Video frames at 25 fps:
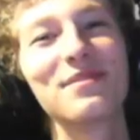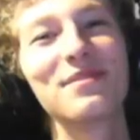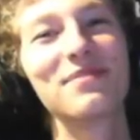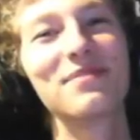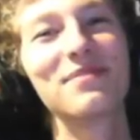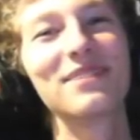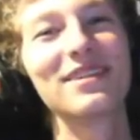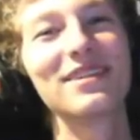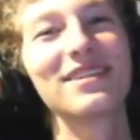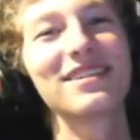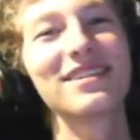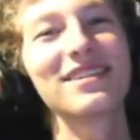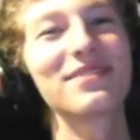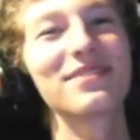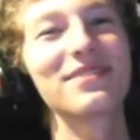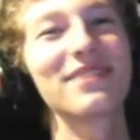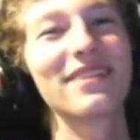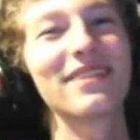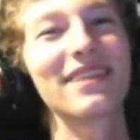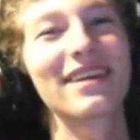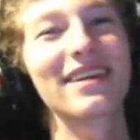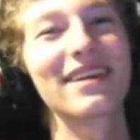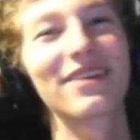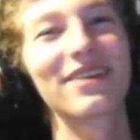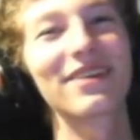plus, but
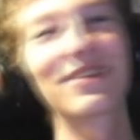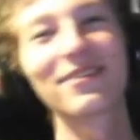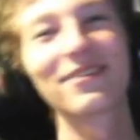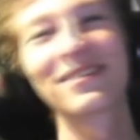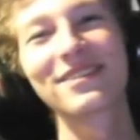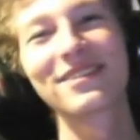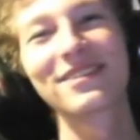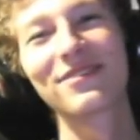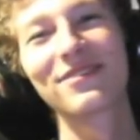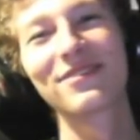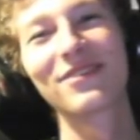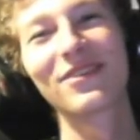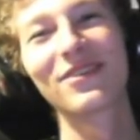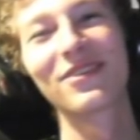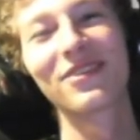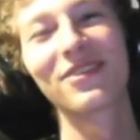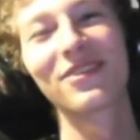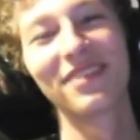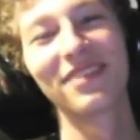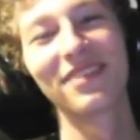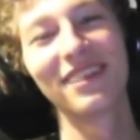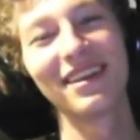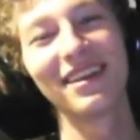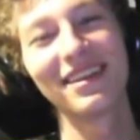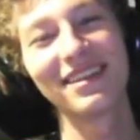like it wasn't worth
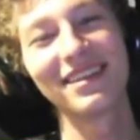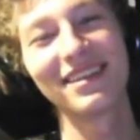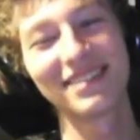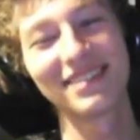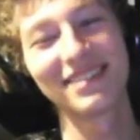this.